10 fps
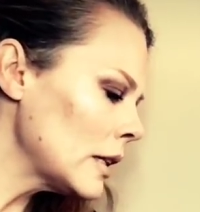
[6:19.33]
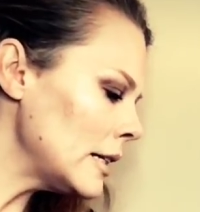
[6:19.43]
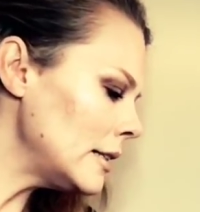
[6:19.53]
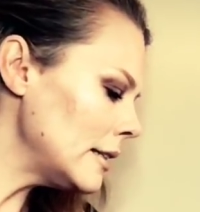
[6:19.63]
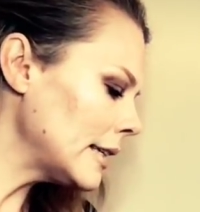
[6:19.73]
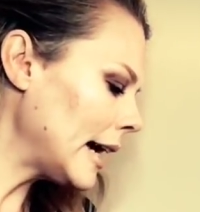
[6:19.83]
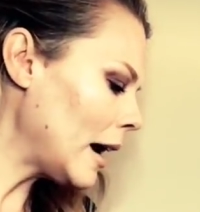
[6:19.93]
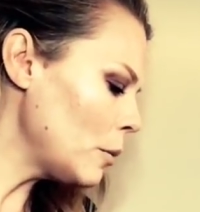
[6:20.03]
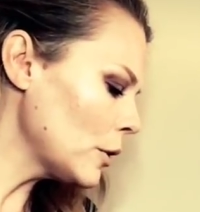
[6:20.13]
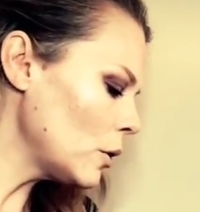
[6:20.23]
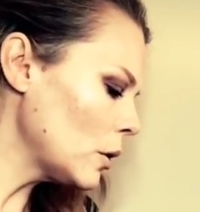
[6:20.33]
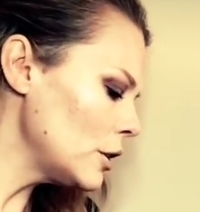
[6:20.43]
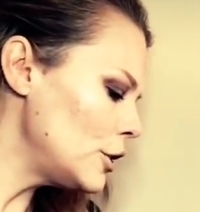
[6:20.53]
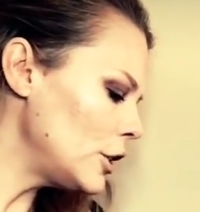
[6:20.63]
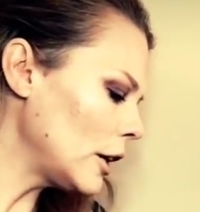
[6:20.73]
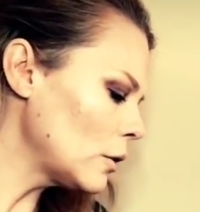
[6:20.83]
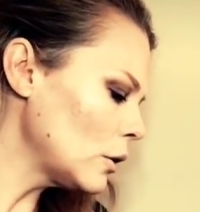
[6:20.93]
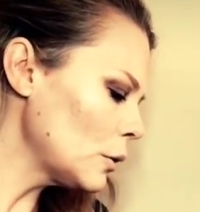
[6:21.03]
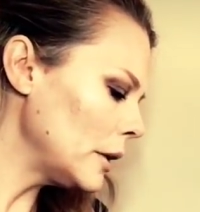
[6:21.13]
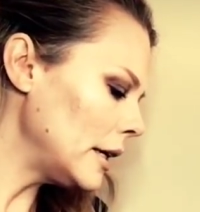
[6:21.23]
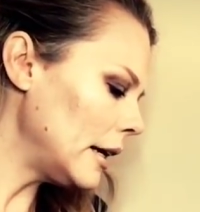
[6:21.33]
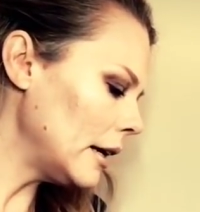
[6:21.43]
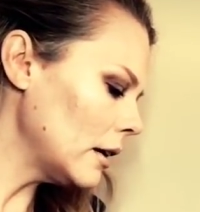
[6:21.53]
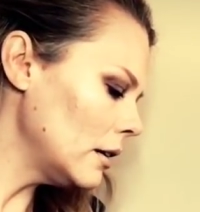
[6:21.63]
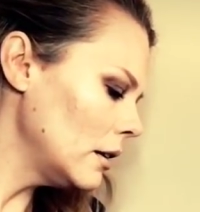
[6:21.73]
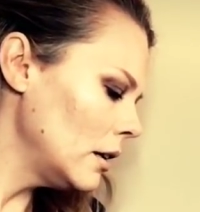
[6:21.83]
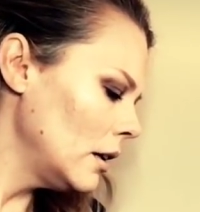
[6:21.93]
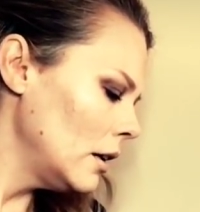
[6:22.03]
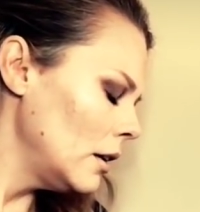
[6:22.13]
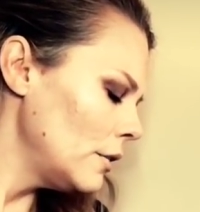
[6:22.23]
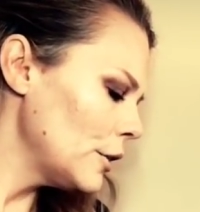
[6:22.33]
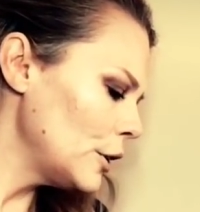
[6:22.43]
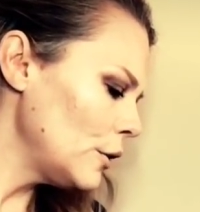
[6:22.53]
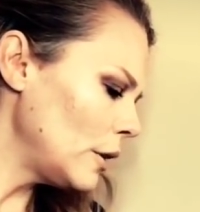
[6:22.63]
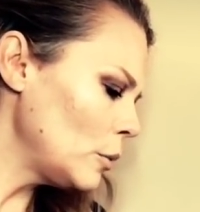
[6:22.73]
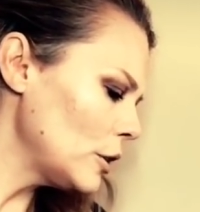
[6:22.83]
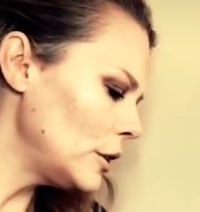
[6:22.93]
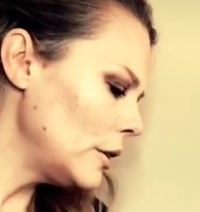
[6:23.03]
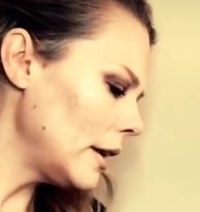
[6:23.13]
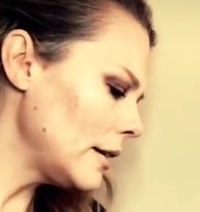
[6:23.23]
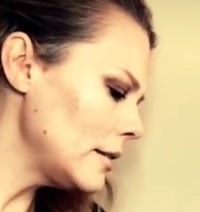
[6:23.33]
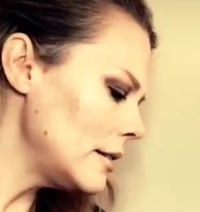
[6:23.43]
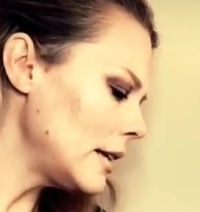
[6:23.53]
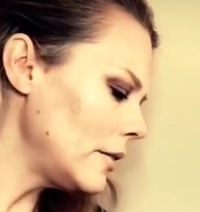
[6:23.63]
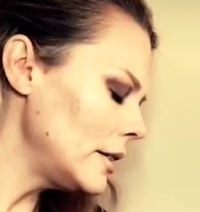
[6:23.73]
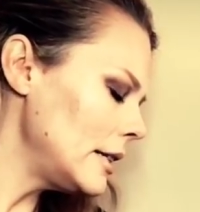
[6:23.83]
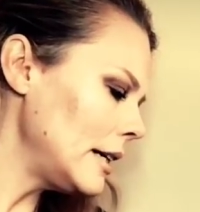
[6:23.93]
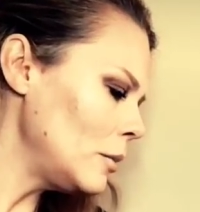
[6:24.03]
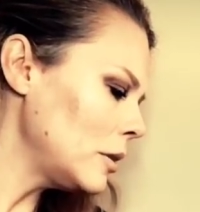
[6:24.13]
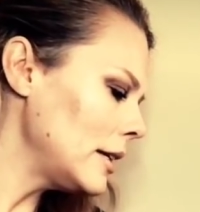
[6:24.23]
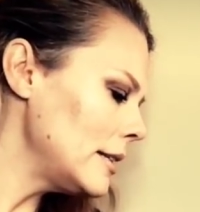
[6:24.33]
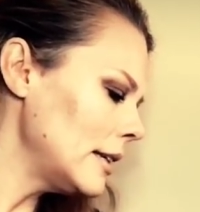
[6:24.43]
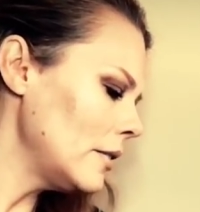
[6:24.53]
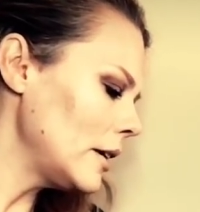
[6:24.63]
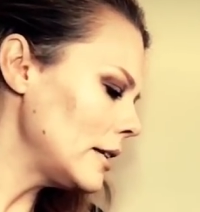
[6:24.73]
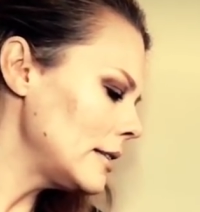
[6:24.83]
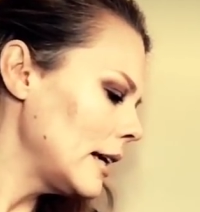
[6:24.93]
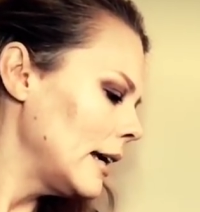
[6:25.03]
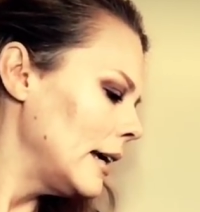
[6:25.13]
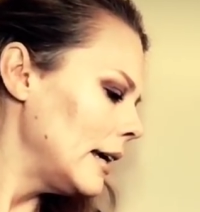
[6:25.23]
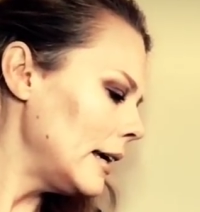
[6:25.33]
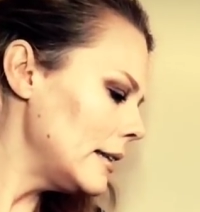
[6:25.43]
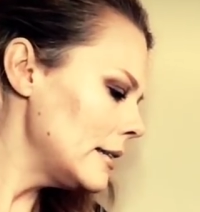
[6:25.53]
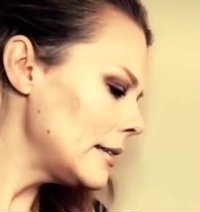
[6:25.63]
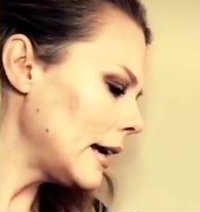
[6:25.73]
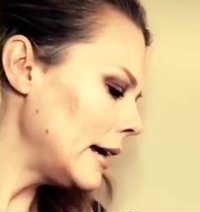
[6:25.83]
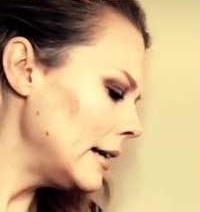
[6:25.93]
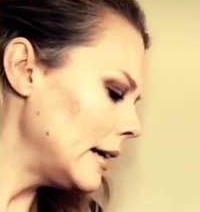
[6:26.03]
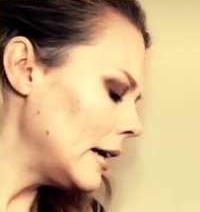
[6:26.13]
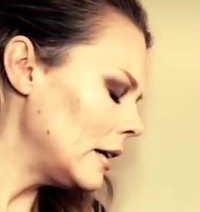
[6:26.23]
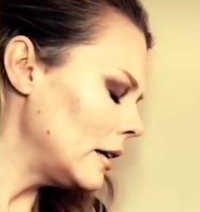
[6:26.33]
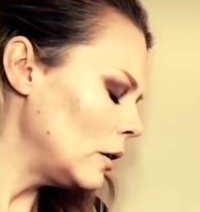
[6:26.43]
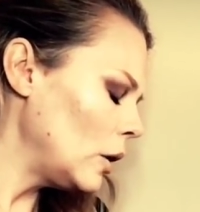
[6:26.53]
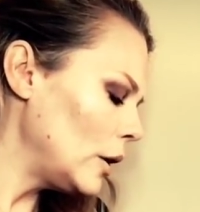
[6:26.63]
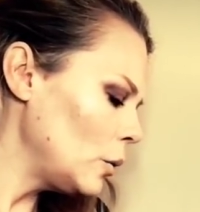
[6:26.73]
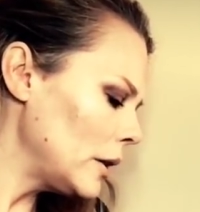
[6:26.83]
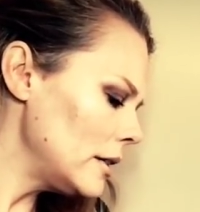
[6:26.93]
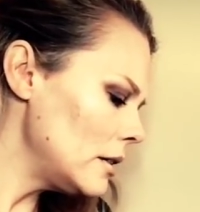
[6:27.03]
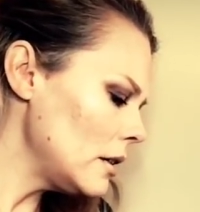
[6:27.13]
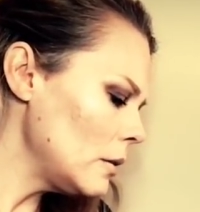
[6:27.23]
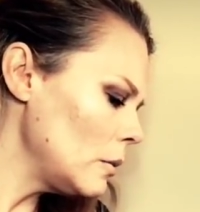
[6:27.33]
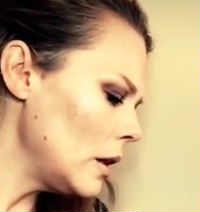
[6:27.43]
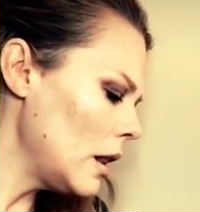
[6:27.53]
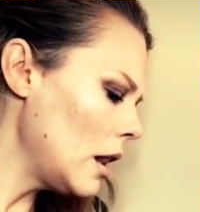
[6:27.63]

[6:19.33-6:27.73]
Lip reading: This is Capricorn's general reading for November 2017. Please give us insight and wisdom.